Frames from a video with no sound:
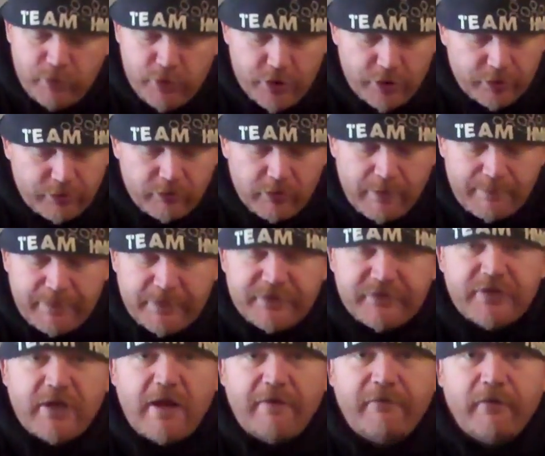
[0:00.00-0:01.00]
your grip is
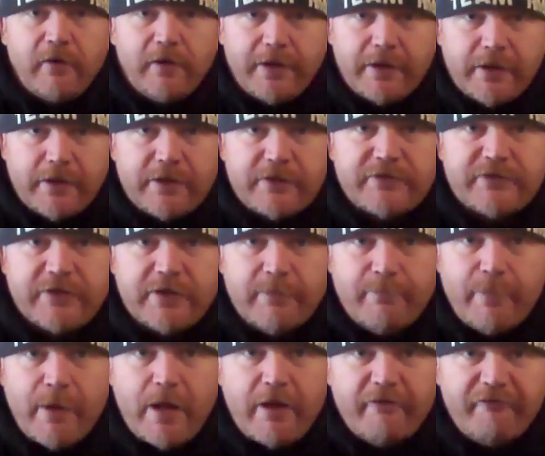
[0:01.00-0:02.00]
definitely going to see a
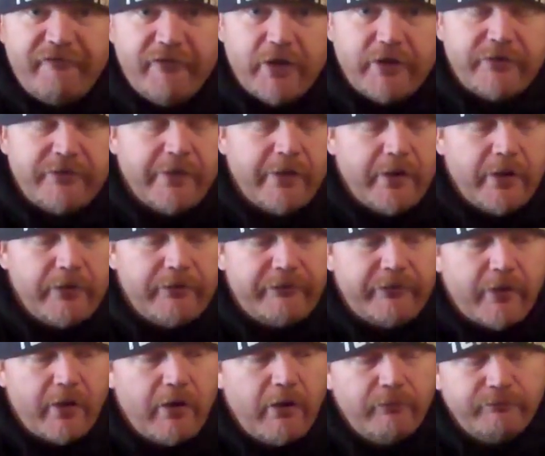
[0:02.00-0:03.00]
benefit to it.
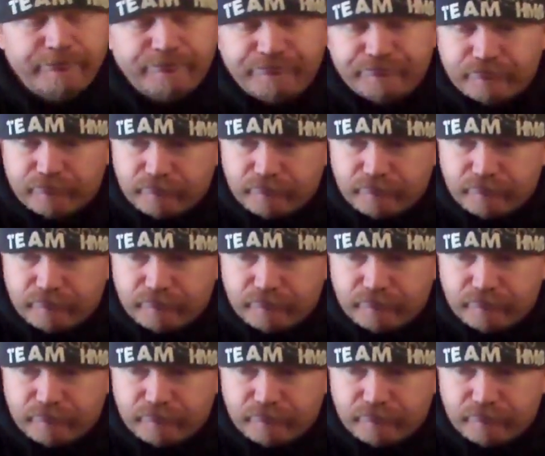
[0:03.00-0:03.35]
So,